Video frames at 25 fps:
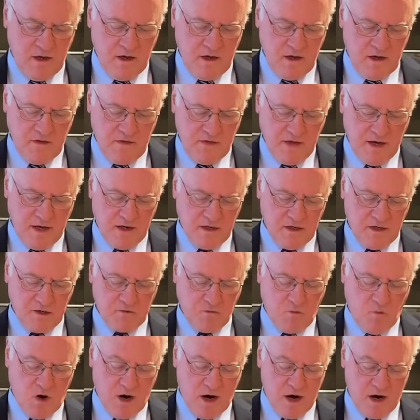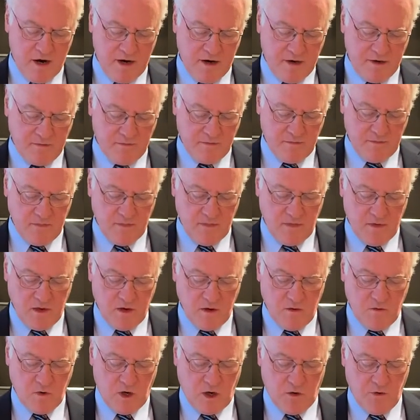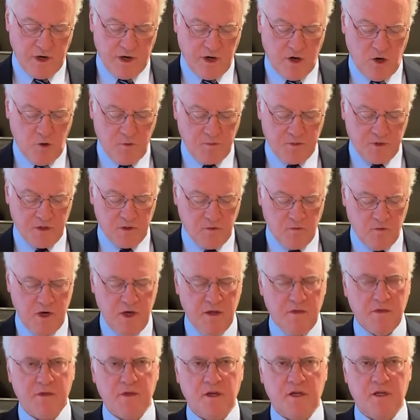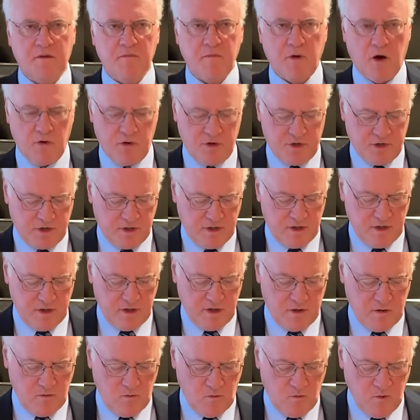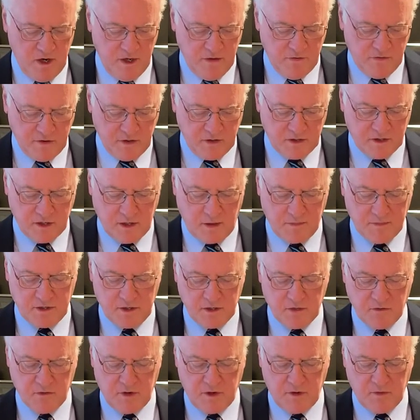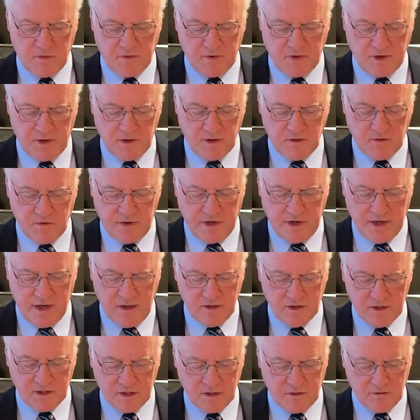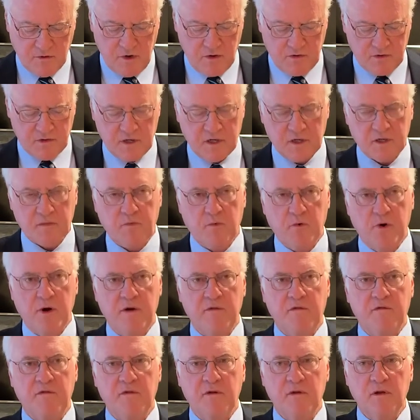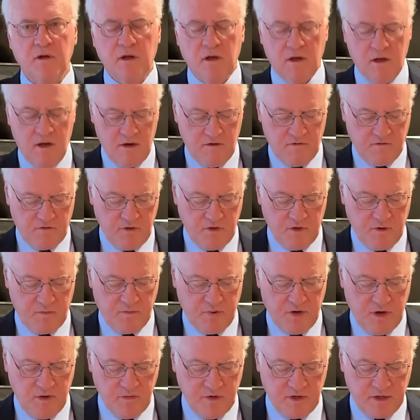That is why, while we hope to win this motion and win the subsequent appeal, we also wrote this brief for the public